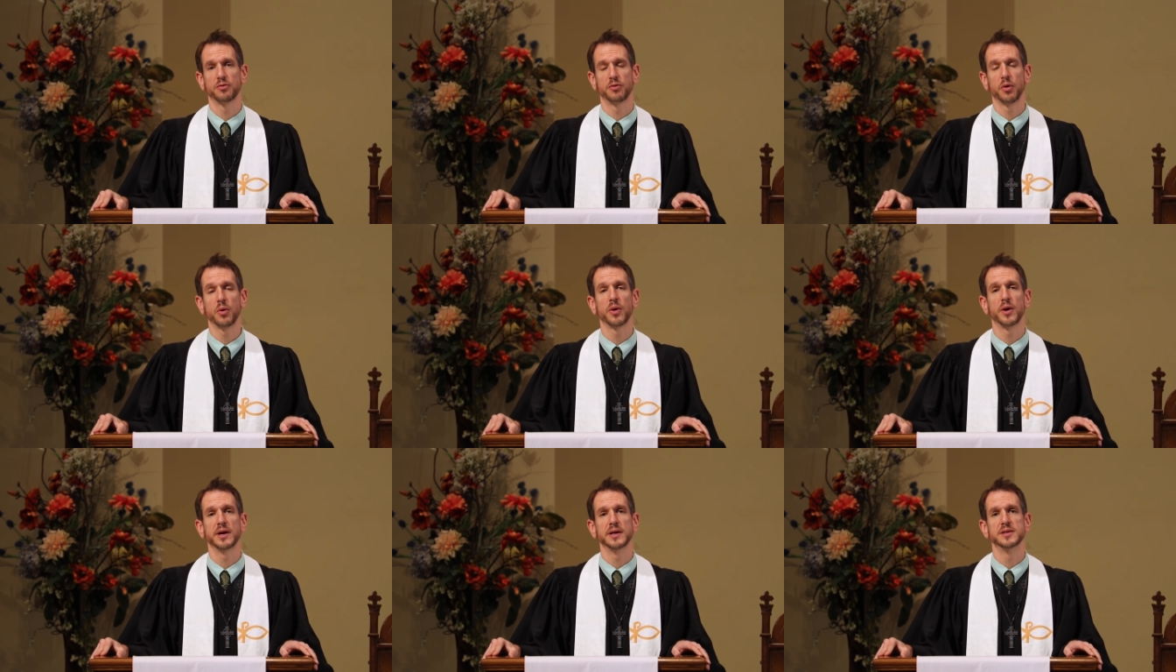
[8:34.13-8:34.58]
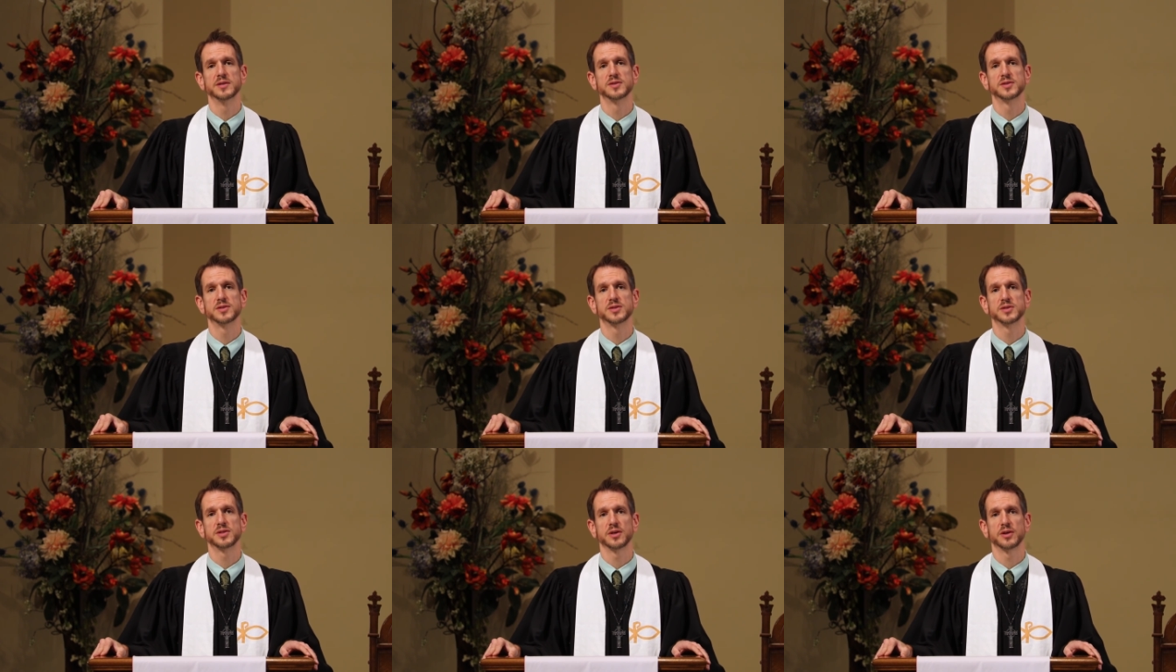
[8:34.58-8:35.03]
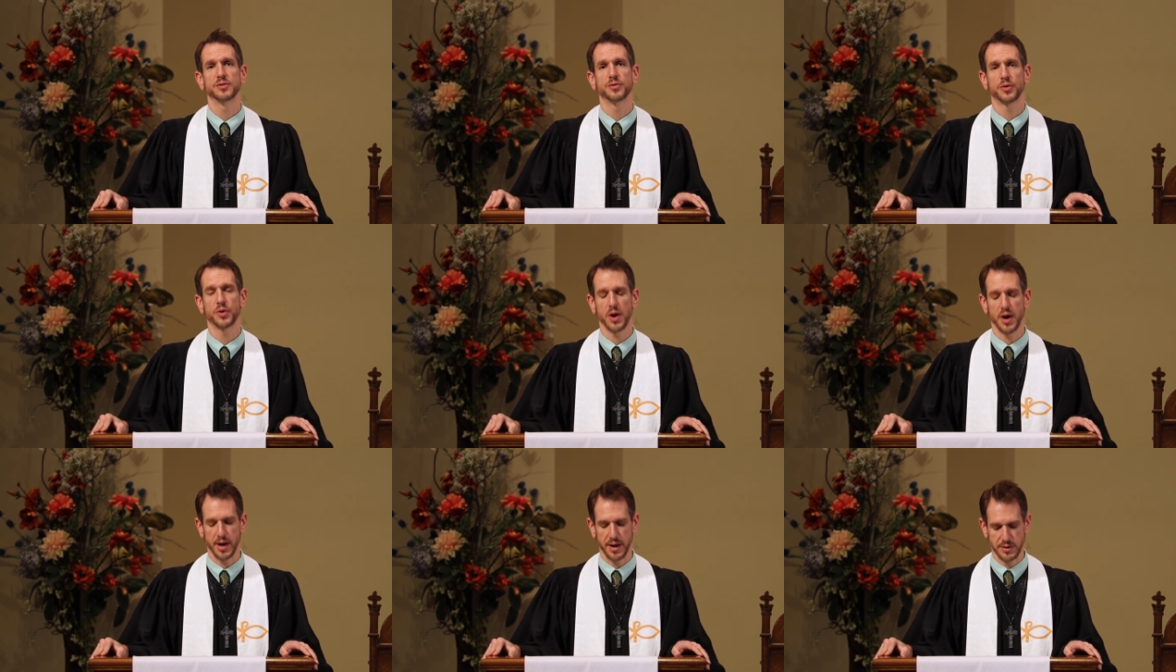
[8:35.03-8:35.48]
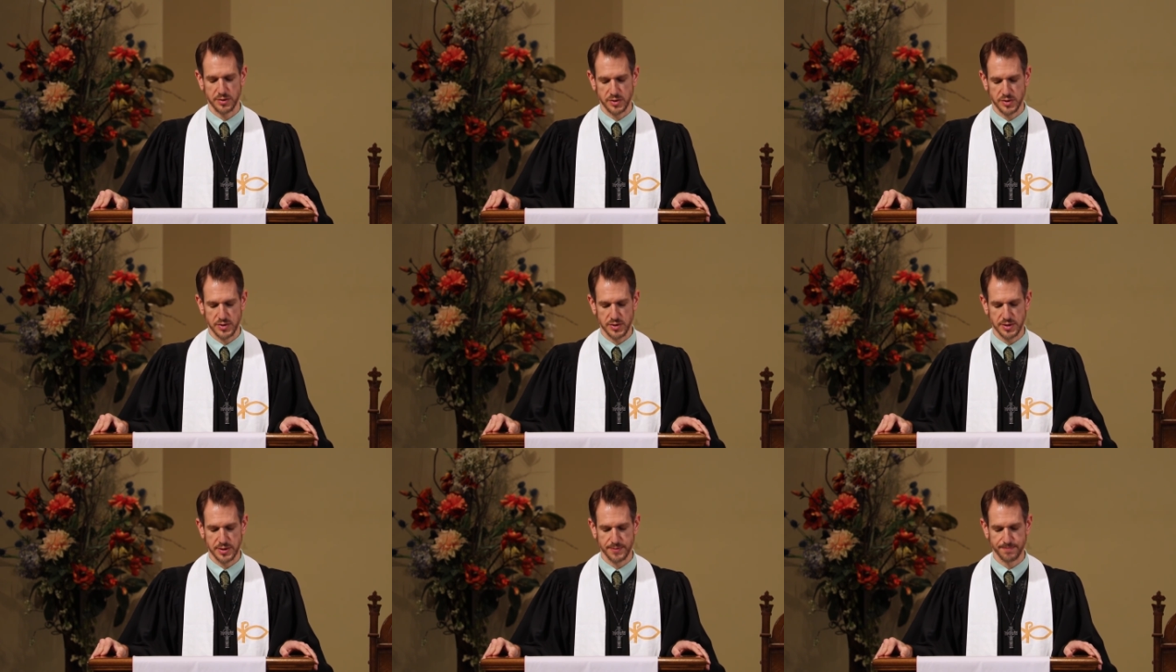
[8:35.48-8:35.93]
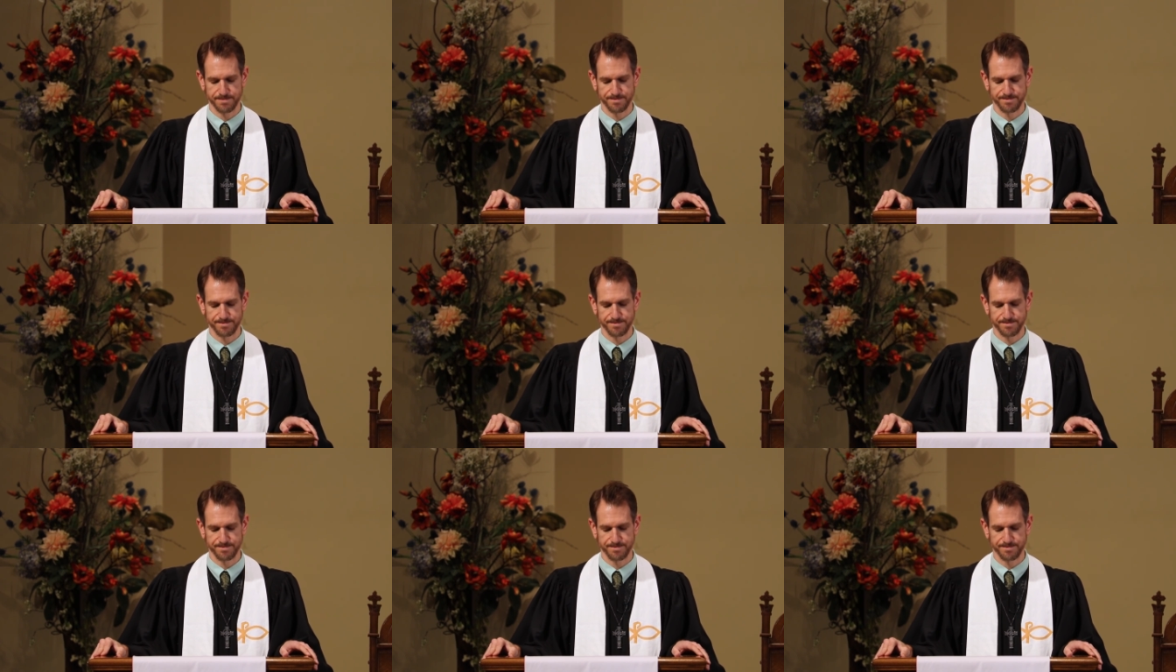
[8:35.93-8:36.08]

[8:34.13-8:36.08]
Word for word: voice of Christ.